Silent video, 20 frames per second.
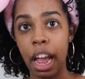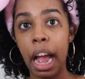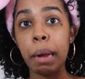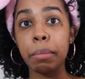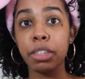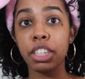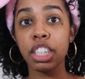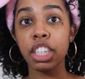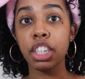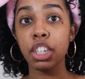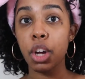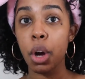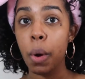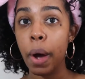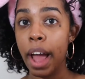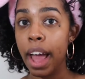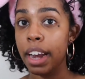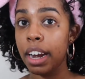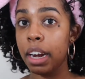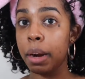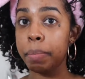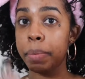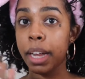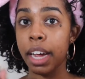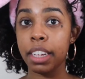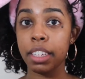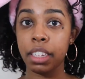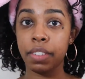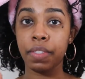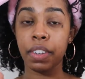I'm just going to go ahead and
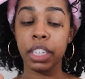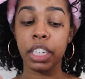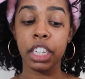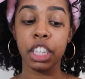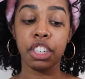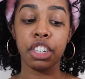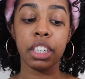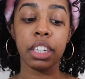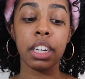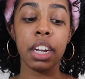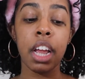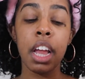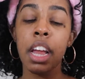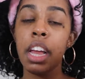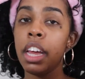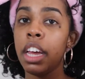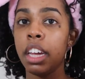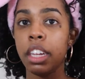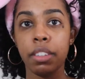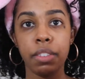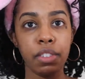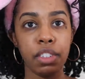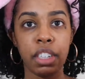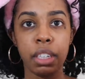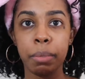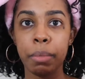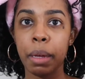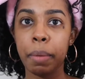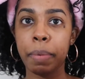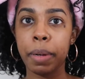apply this foundation, and you've
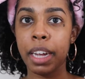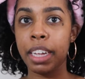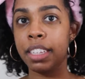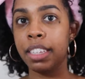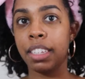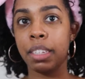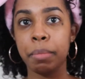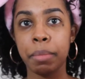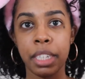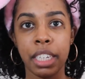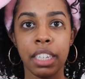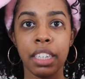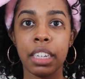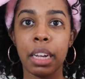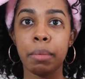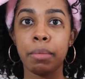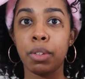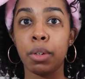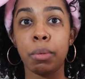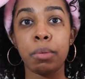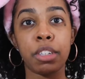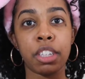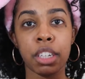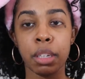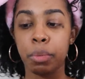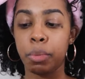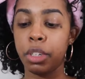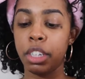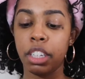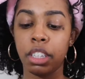seen me apply this a million times, so I'm just
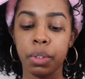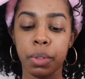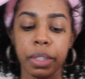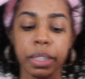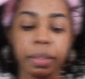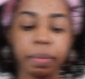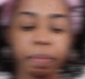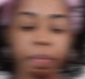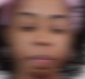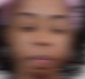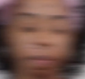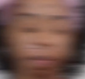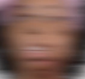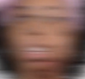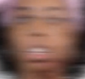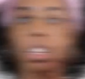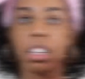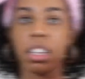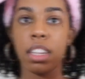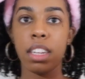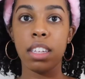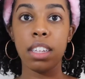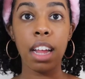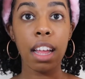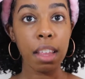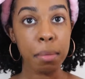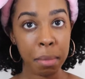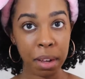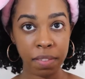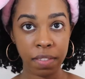going to breeze through it.
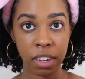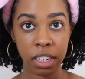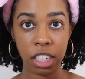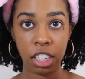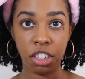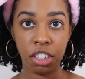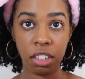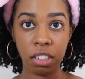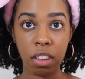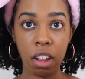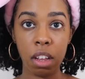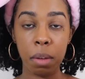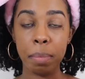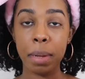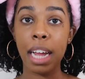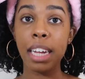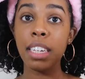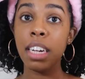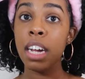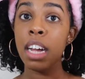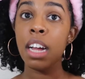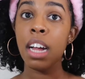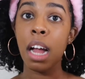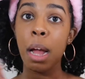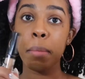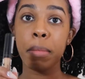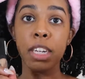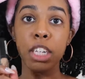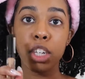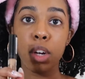Now that my foundation's all applied,
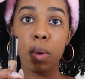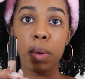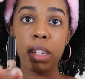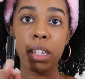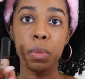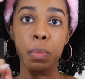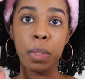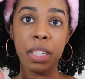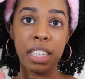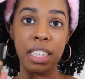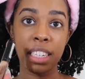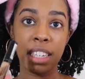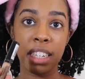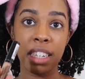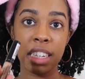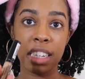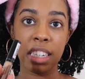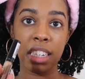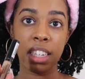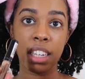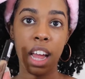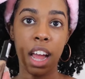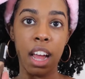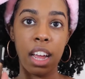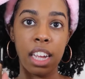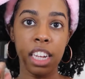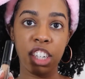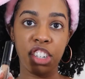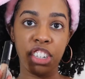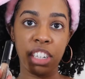I'm going to go in with this NYX
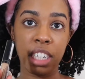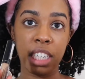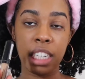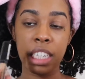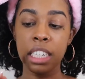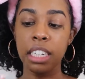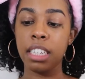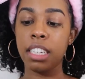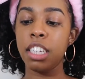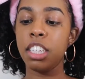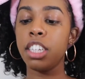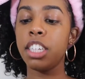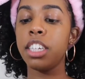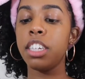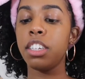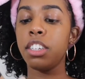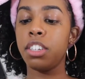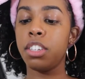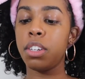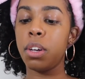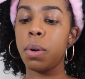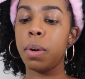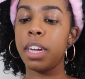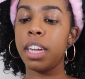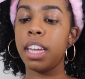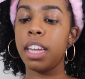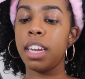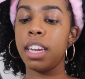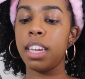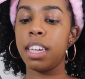HD concealer.
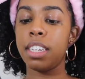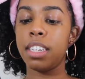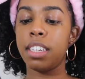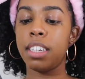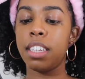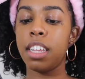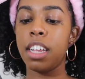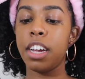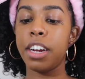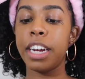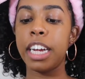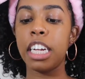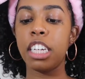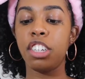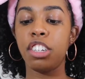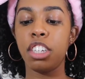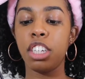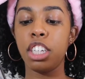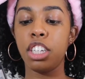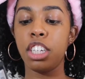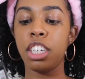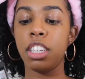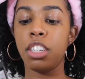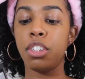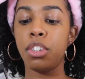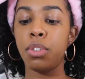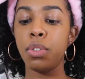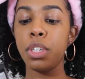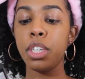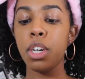So it is their HD
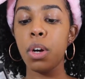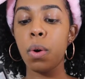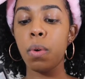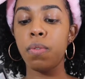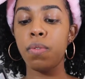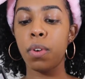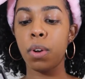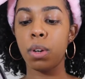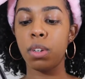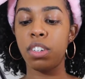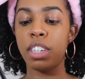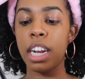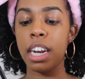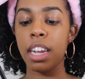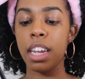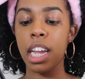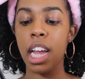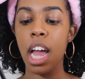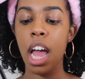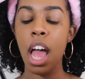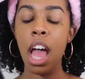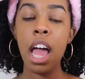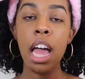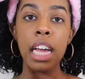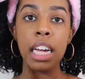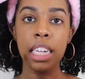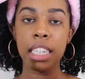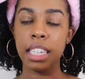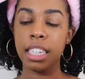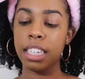Studio Photogenic
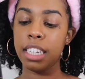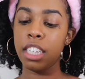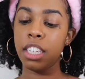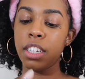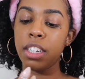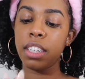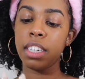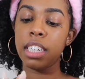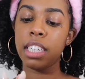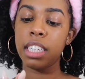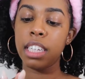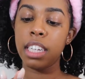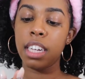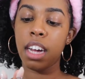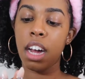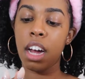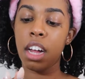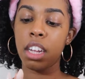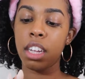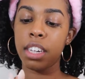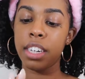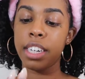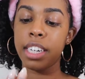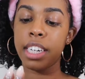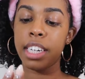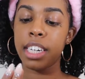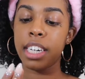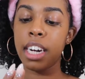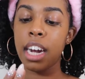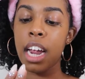concealer in the
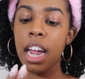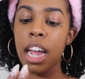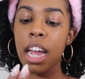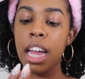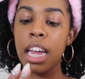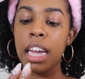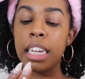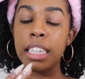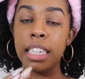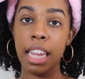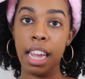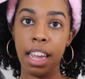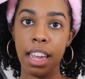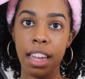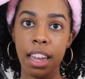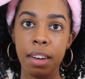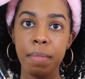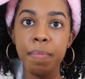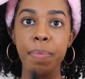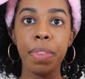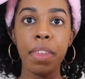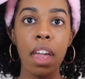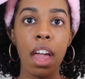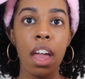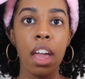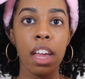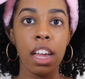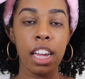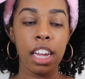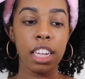color tan.
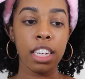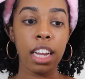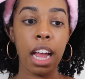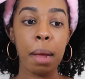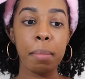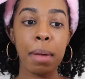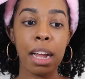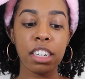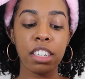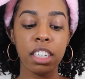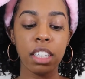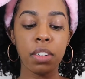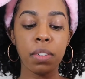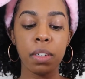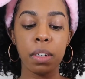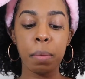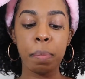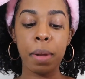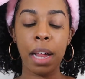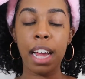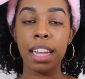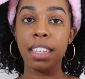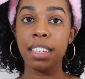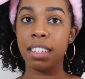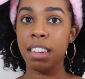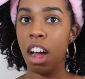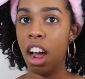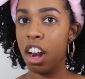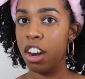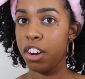And I'm actually going to apply
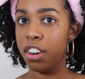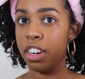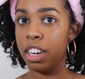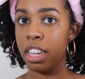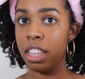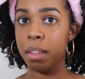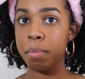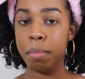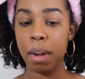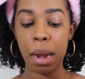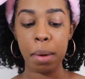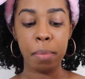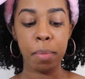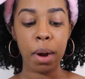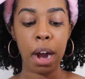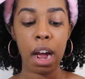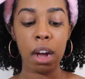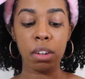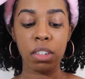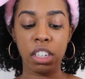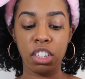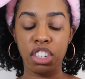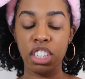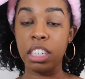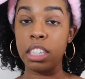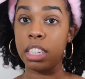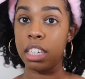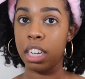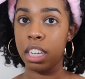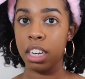this underneath my brows
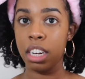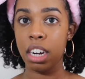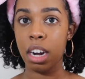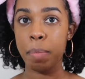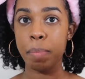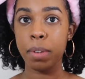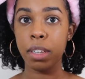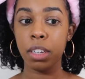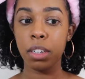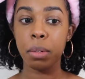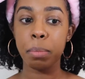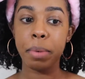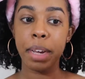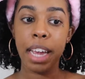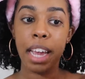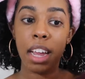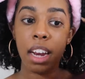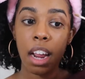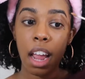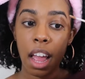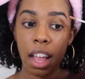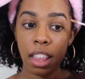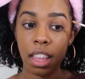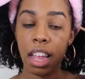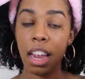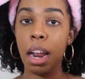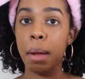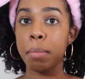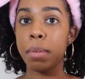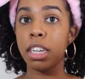just to clean it up a little bit, and
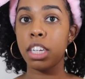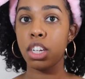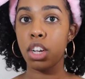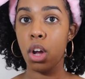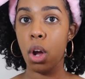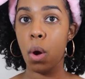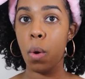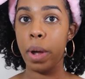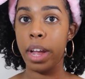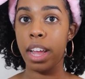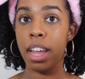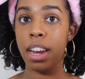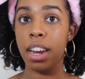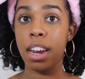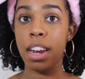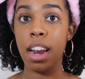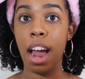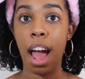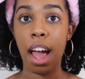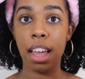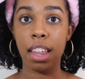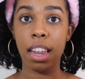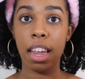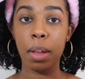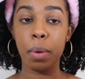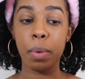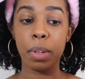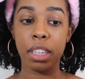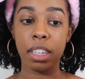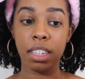then I'm going to go in and
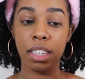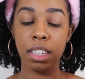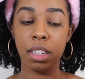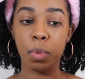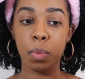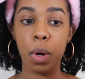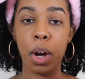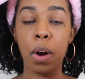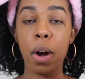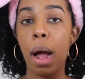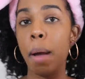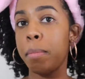highlight with this as well.